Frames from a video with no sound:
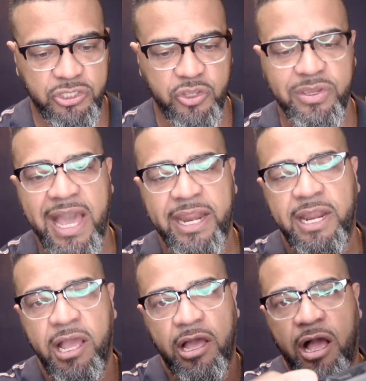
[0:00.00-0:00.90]
So you got
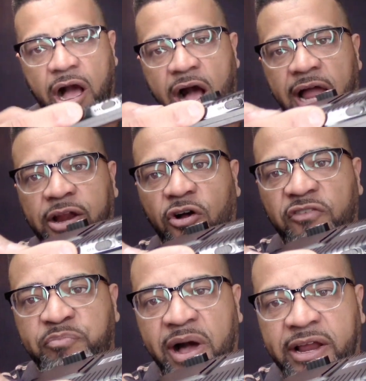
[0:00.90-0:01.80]
an on and
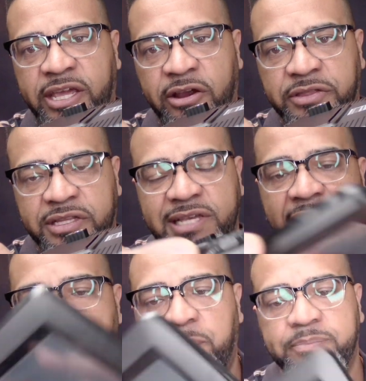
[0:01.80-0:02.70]
off button here on the
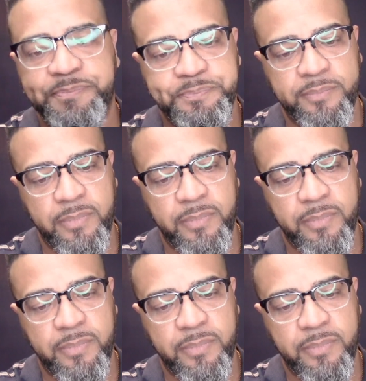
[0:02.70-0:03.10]
top.